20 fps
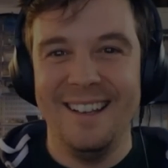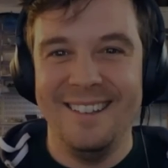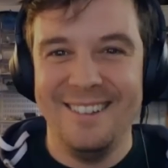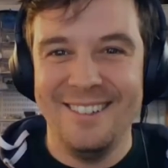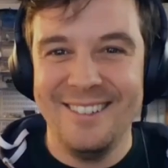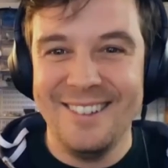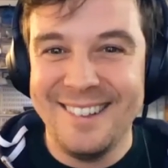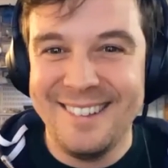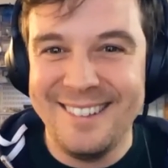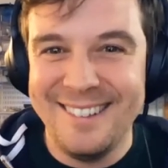
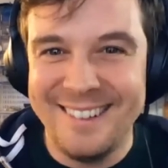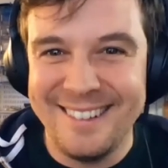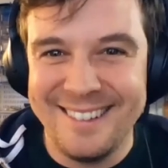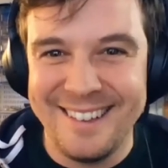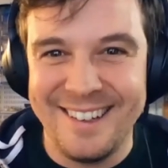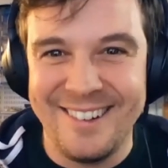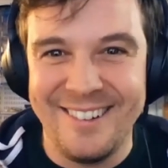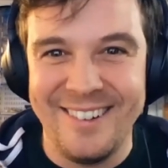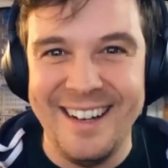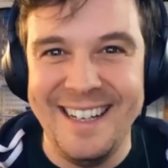You're listening
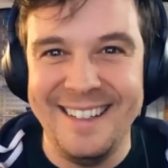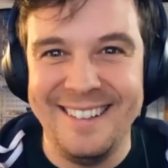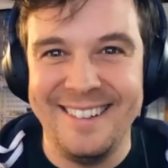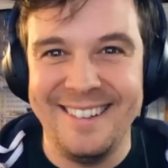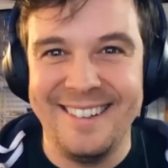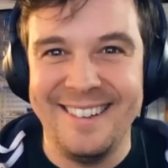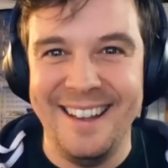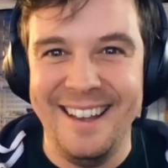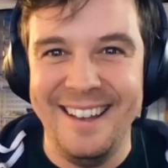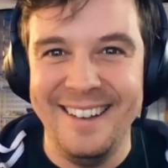to Gradient
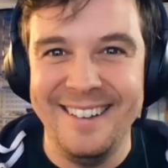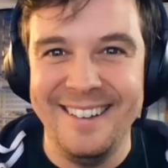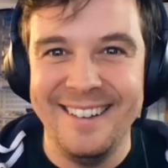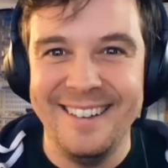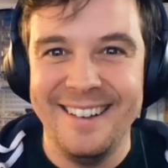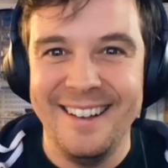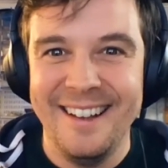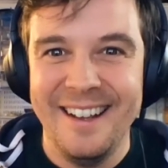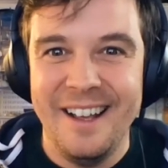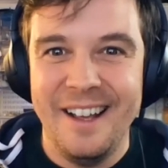Descent,
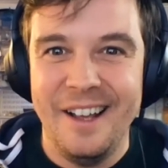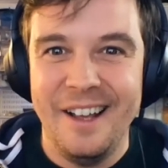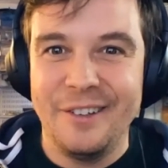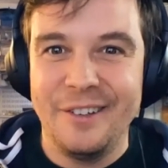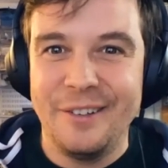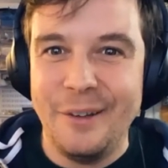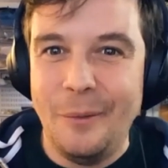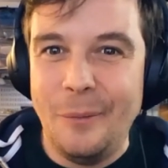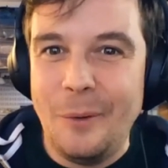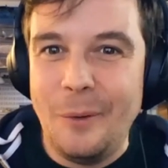a
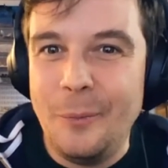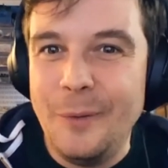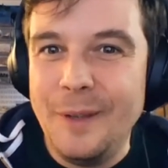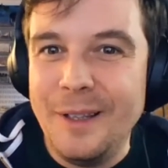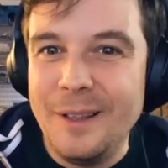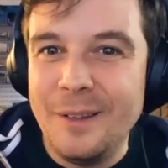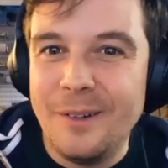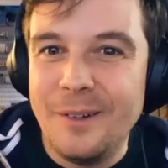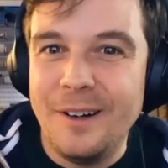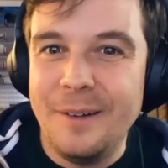show where
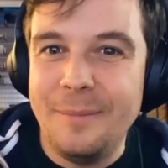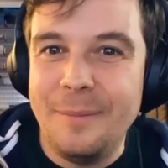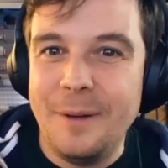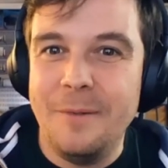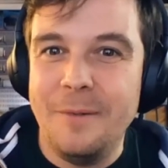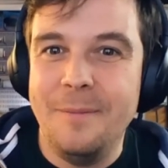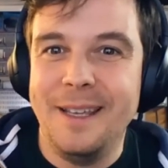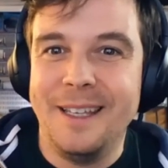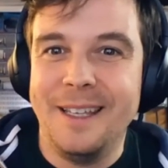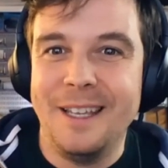we learn
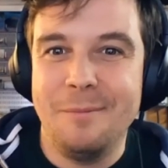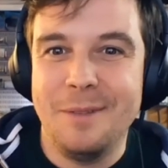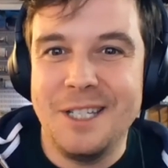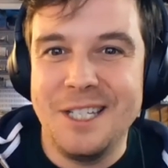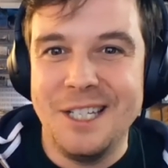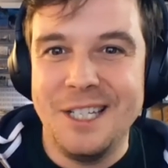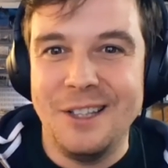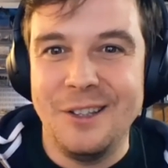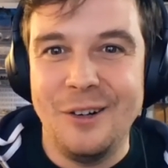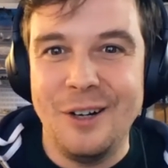about making
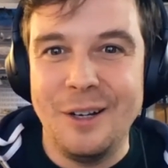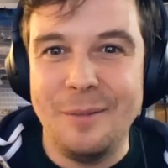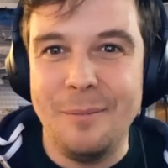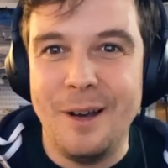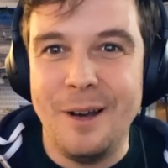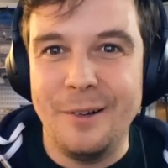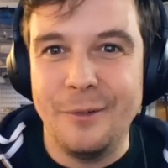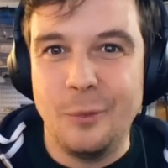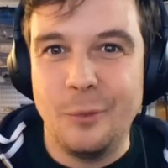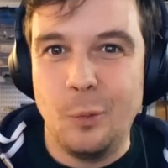machine learning
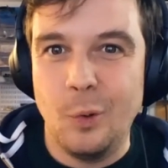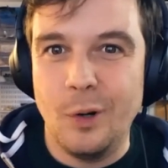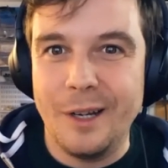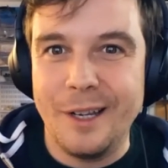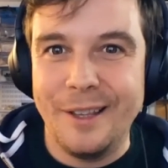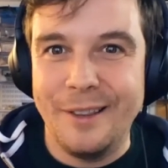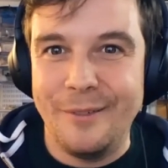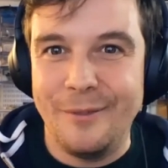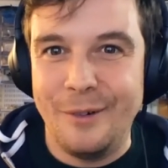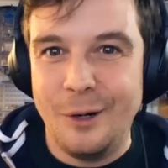models
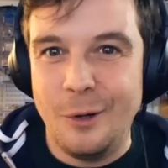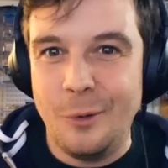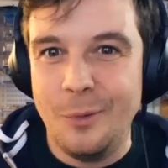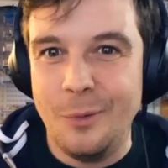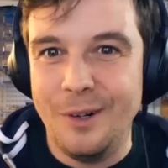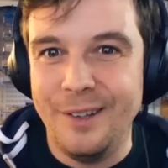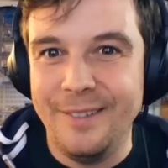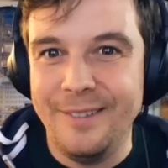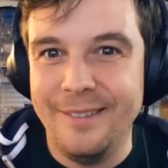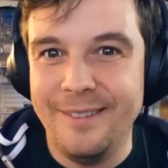work in the real
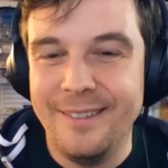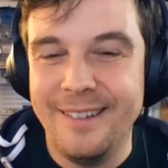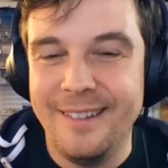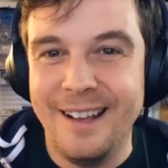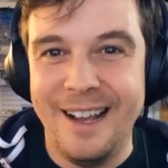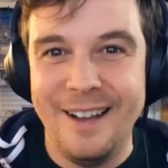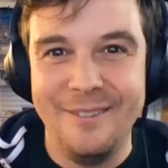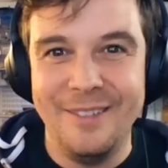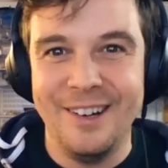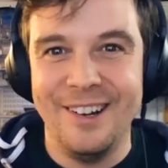world.
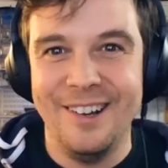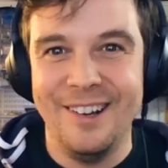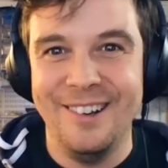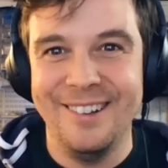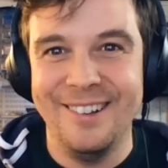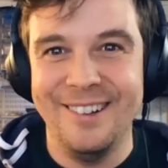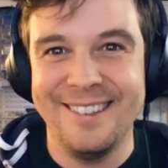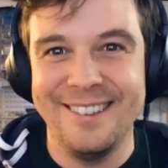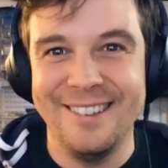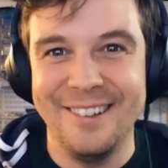I'm your
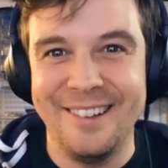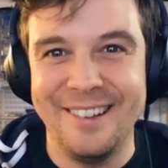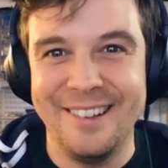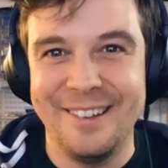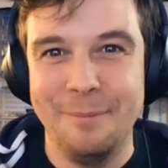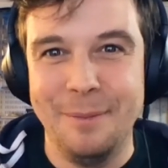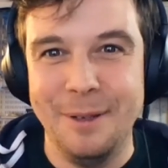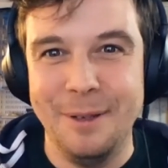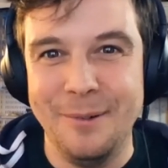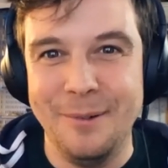host,
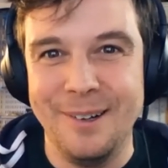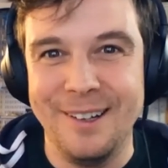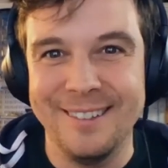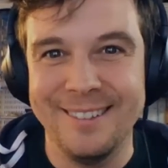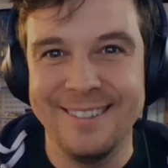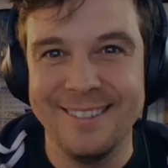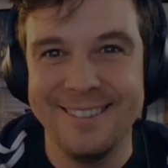Lucas Biewald.